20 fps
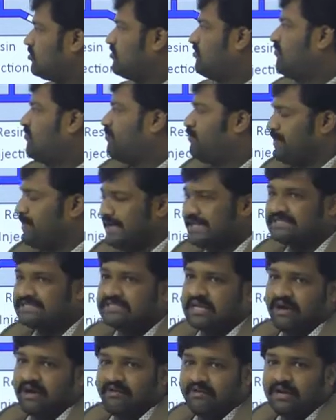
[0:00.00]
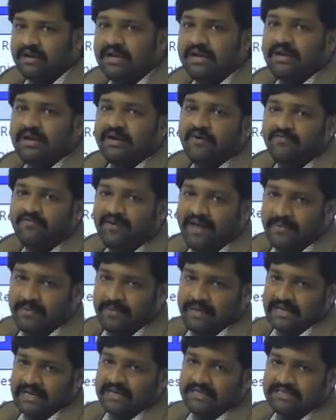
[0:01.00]
to place our
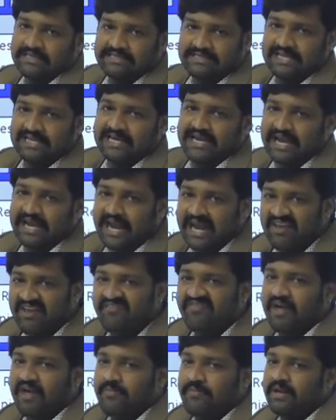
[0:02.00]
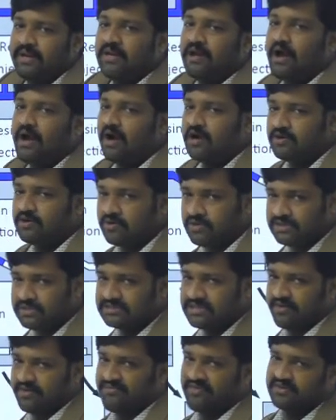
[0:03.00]
fabric. This is the dry fabric onto the
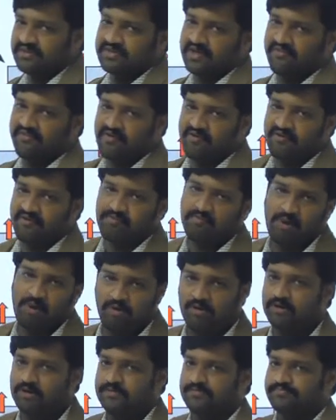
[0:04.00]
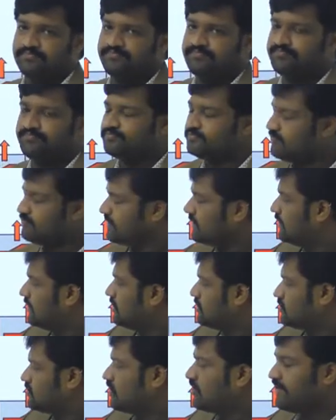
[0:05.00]
surface of our mold.
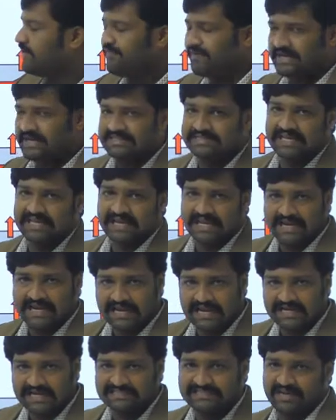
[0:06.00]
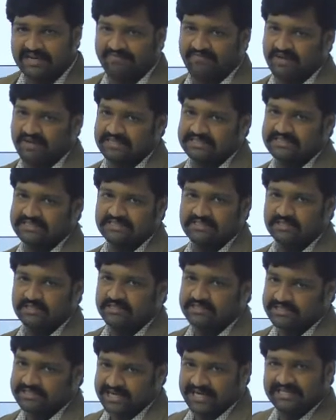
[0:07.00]
So if it is a regular surface,
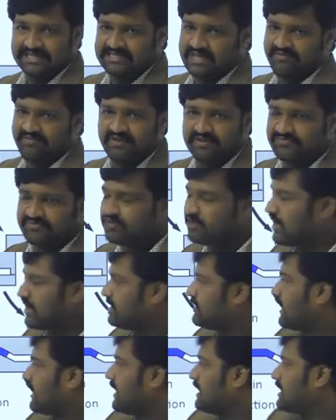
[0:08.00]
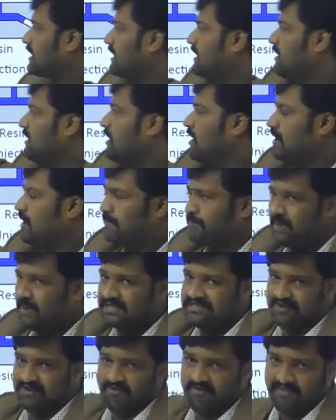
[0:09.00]
straight surface, we can directly
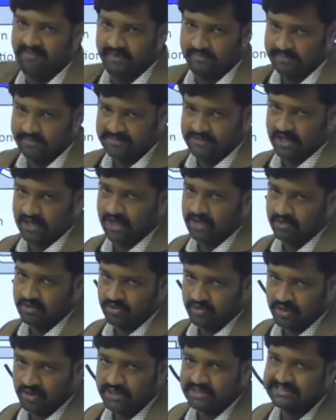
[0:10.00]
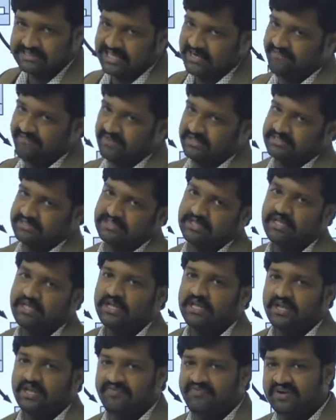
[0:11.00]
place our fibers onto the surface.
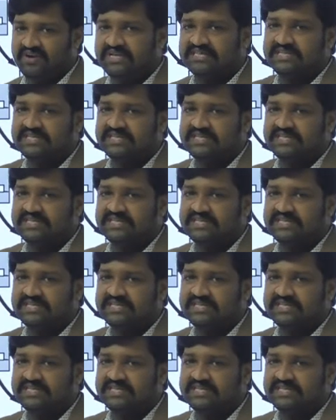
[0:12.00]
If it